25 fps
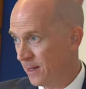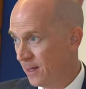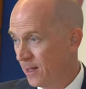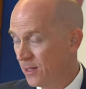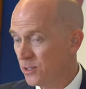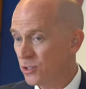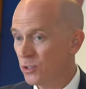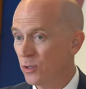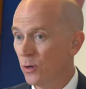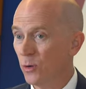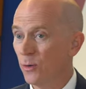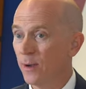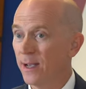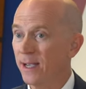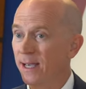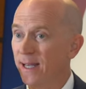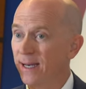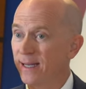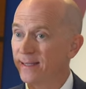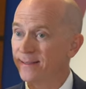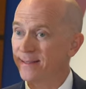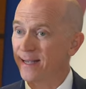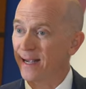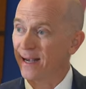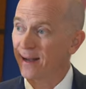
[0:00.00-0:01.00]
So it
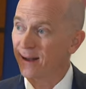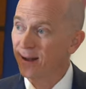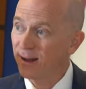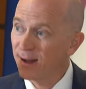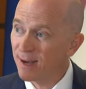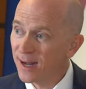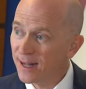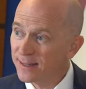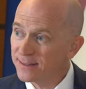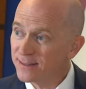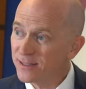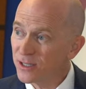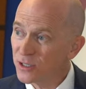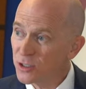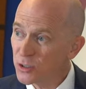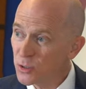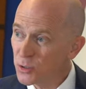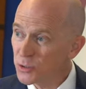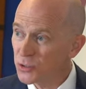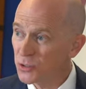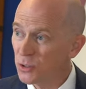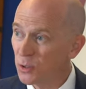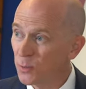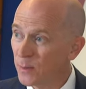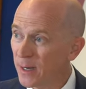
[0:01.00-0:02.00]
is a
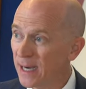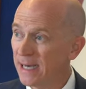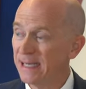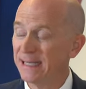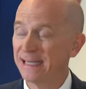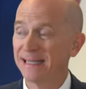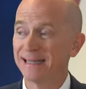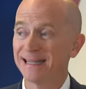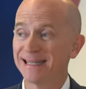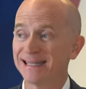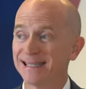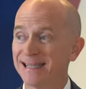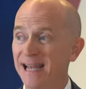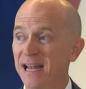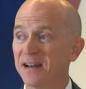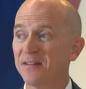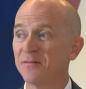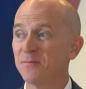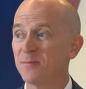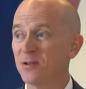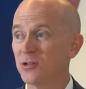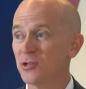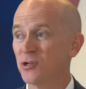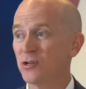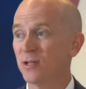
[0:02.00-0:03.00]
constitutional right in the state
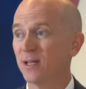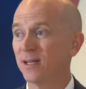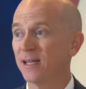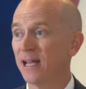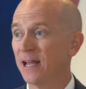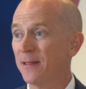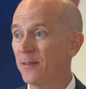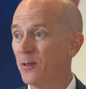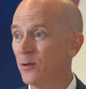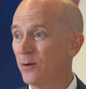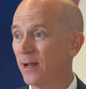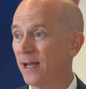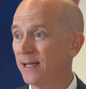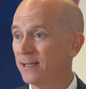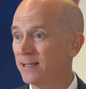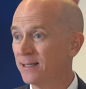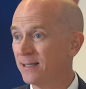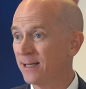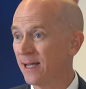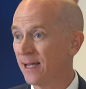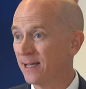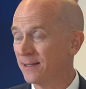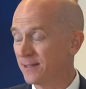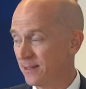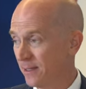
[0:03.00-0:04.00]
of Michigan, in the United
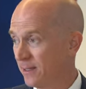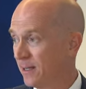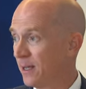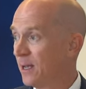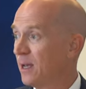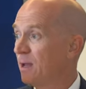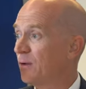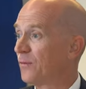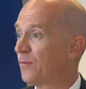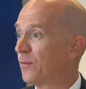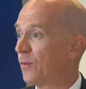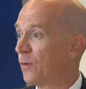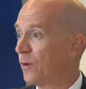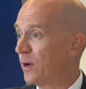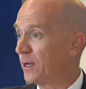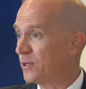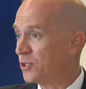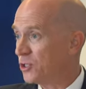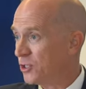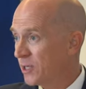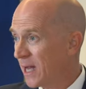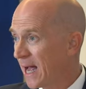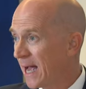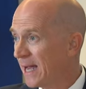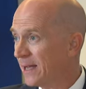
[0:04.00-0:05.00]
States, for a
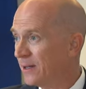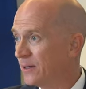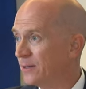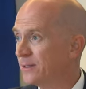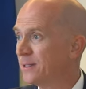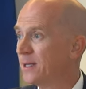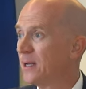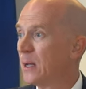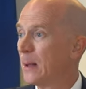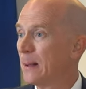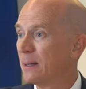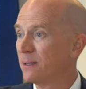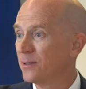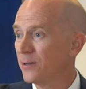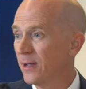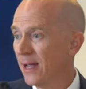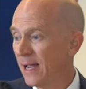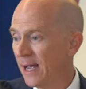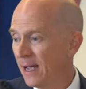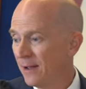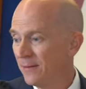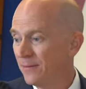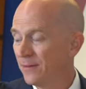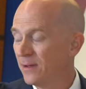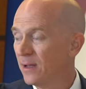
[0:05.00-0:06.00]
child to
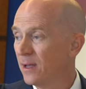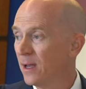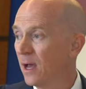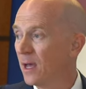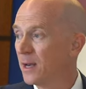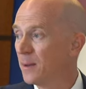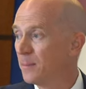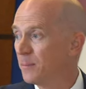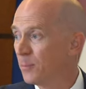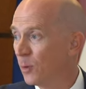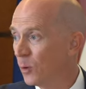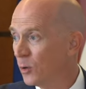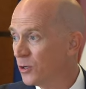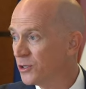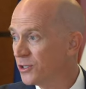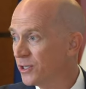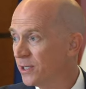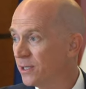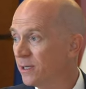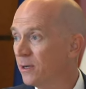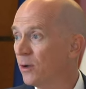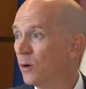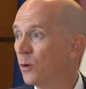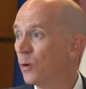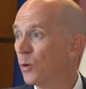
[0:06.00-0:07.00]
have an
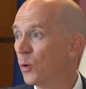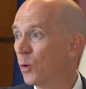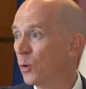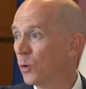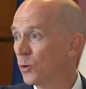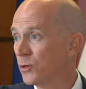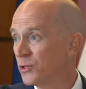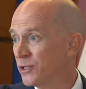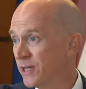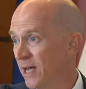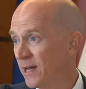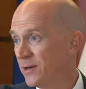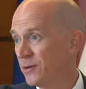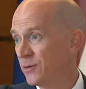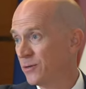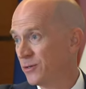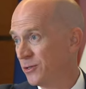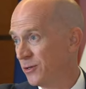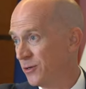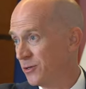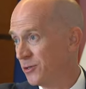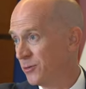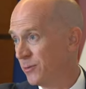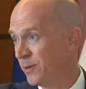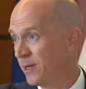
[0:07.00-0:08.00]
abortion or gender
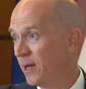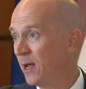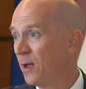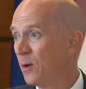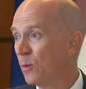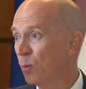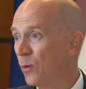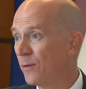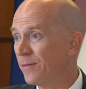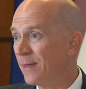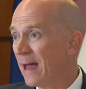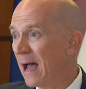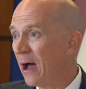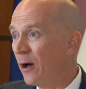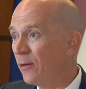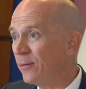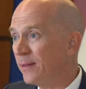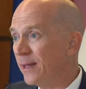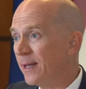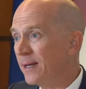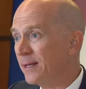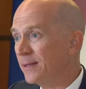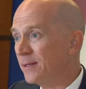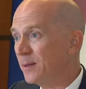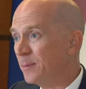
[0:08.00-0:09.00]
surgery without
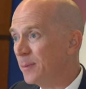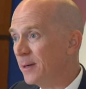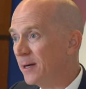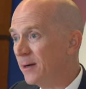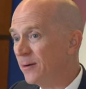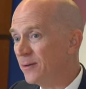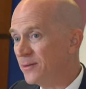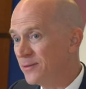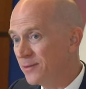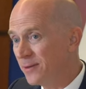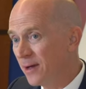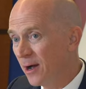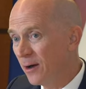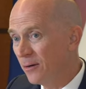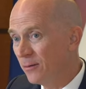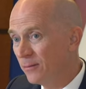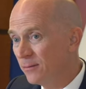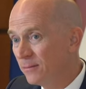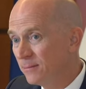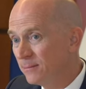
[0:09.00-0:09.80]
letting the parents know.